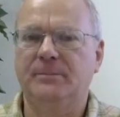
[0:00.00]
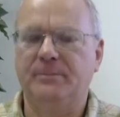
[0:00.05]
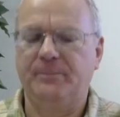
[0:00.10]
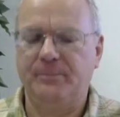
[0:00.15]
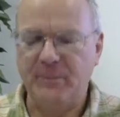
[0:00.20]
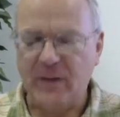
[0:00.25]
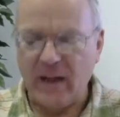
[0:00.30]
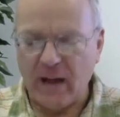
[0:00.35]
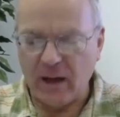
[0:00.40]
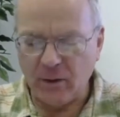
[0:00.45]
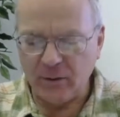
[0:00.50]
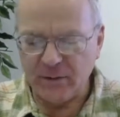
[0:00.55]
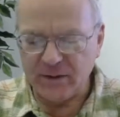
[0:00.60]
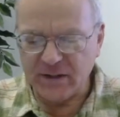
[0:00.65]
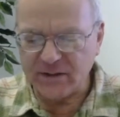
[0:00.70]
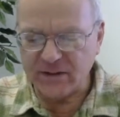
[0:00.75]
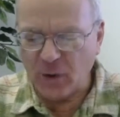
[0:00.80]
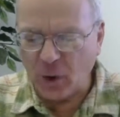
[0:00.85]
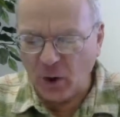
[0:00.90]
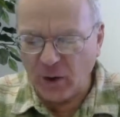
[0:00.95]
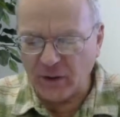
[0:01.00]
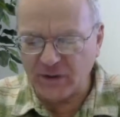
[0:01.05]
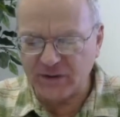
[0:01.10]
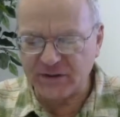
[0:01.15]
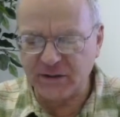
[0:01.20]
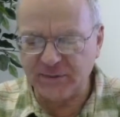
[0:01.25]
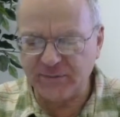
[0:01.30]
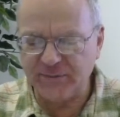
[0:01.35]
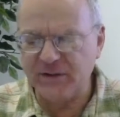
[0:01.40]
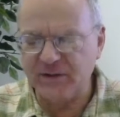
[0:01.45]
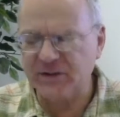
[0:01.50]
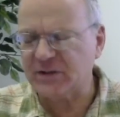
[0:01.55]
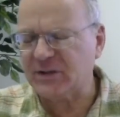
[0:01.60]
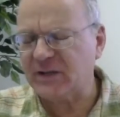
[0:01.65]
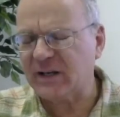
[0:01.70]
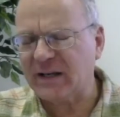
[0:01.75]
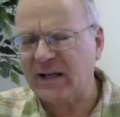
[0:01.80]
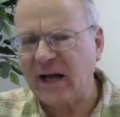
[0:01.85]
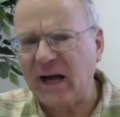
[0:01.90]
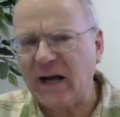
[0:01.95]
Now, this all sufficient,
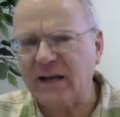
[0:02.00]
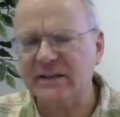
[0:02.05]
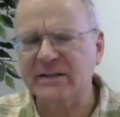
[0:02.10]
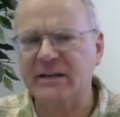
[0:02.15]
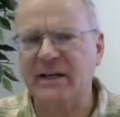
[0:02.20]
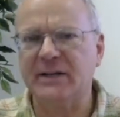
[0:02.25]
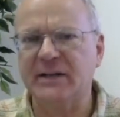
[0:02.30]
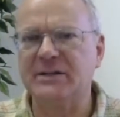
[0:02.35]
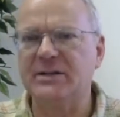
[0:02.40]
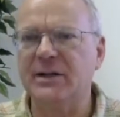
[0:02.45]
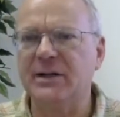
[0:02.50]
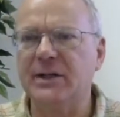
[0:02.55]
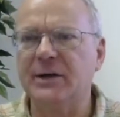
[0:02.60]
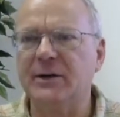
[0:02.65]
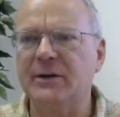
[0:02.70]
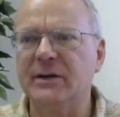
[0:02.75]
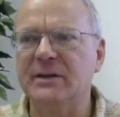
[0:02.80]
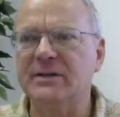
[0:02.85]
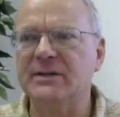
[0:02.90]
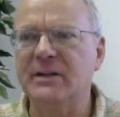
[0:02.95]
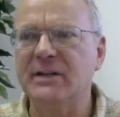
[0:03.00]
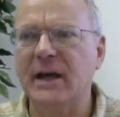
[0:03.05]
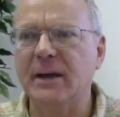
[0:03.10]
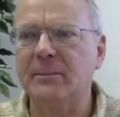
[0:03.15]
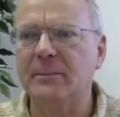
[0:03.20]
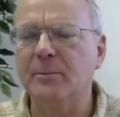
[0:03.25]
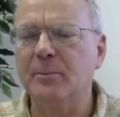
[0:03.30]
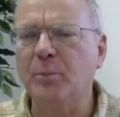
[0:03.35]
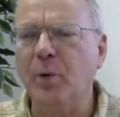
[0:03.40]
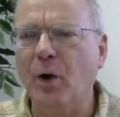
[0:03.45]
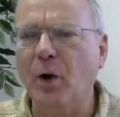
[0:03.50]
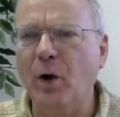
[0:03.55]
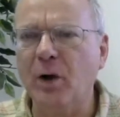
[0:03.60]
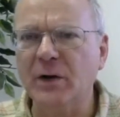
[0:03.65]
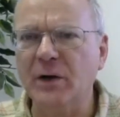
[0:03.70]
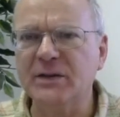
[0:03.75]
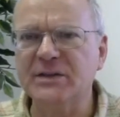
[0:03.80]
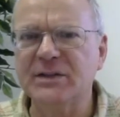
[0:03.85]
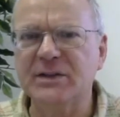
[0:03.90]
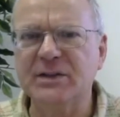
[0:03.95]
the context here is that
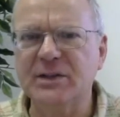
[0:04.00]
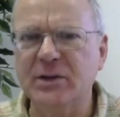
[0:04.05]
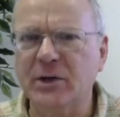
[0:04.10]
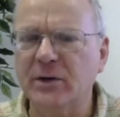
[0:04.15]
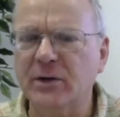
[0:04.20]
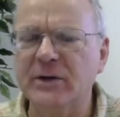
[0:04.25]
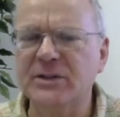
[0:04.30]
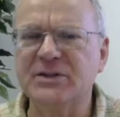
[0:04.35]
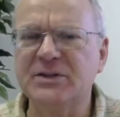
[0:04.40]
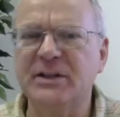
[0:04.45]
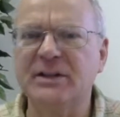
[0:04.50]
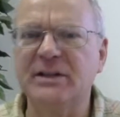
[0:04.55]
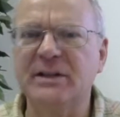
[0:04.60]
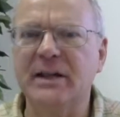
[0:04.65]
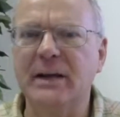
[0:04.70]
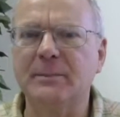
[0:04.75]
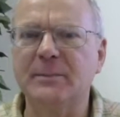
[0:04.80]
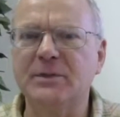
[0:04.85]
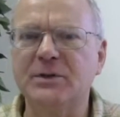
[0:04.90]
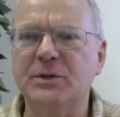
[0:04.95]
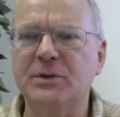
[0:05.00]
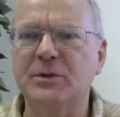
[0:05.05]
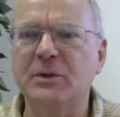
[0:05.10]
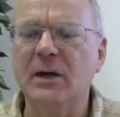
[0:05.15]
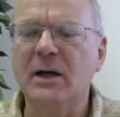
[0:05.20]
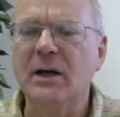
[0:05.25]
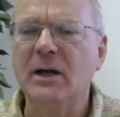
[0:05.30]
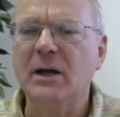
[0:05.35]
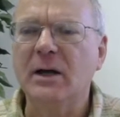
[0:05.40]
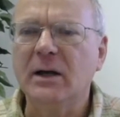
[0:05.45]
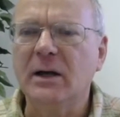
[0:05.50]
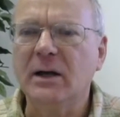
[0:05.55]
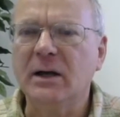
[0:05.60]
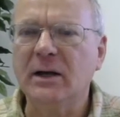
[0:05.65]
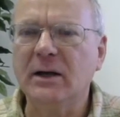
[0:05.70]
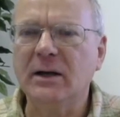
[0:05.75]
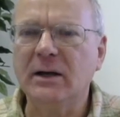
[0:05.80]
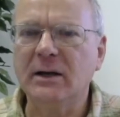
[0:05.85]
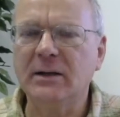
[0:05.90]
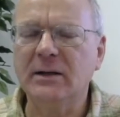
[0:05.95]
Paul is encouraging them to
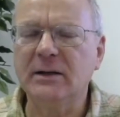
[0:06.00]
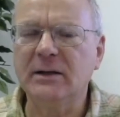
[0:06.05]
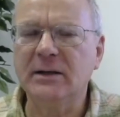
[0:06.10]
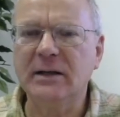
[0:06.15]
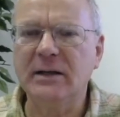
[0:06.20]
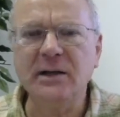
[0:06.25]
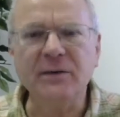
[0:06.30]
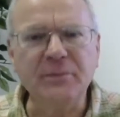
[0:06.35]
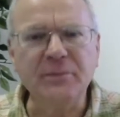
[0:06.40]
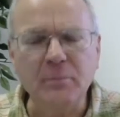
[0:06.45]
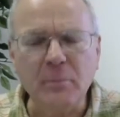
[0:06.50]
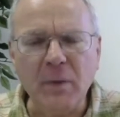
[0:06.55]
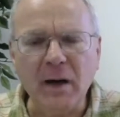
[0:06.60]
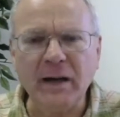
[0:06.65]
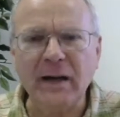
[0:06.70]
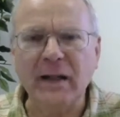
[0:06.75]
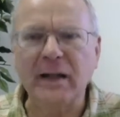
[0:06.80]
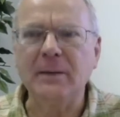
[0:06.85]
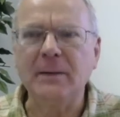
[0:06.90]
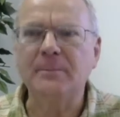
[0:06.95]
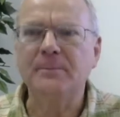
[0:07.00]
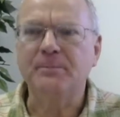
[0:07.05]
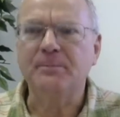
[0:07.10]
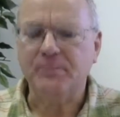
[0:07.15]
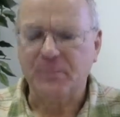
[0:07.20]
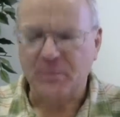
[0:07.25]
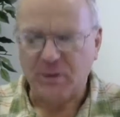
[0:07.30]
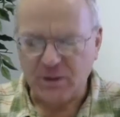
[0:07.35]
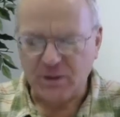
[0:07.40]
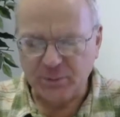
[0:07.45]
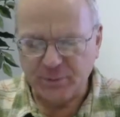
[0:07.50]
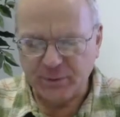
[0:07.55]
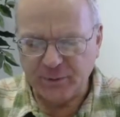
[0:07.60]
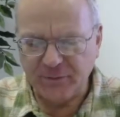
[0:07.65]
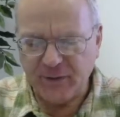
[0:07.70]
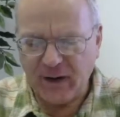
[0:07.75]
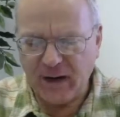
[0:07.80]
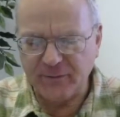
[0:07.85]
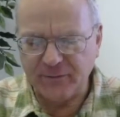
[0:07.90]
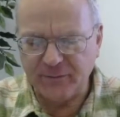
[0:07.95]
give money to
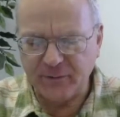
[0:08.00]
provide.